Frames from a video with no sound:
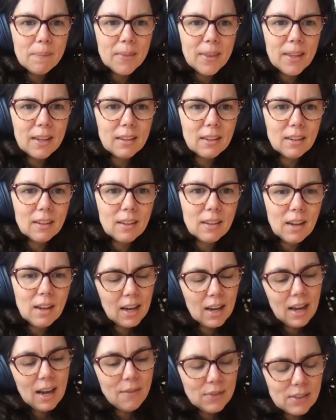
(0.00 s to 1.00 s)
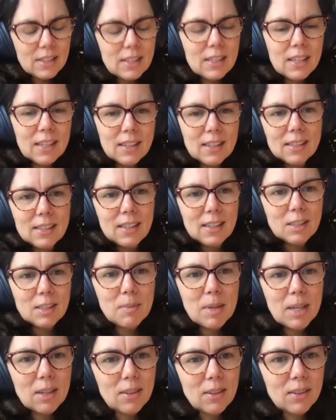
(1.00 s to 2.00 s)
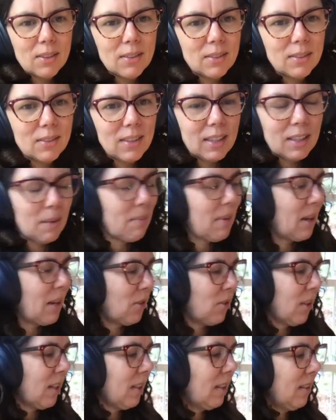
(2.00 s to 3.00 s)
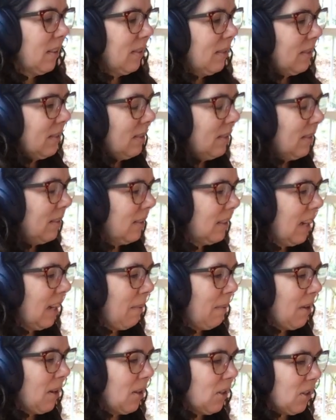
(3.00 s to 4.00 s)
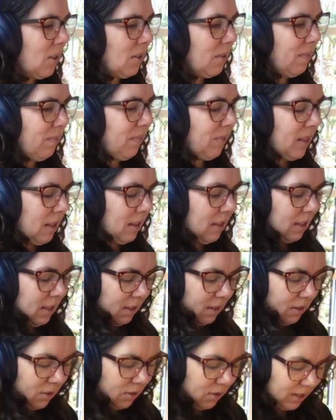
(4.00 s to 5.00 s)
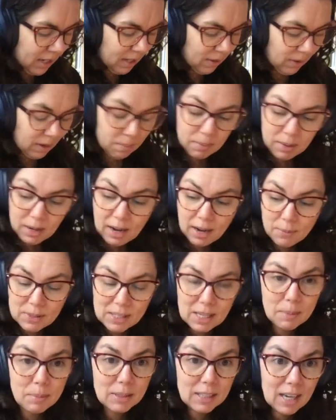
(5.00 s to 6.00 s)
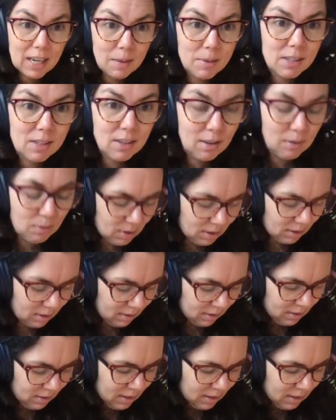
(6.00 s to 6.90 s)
like I haven't seen a centimeter, like a metric tape measure in this country anyway. But I was able to Amazon one.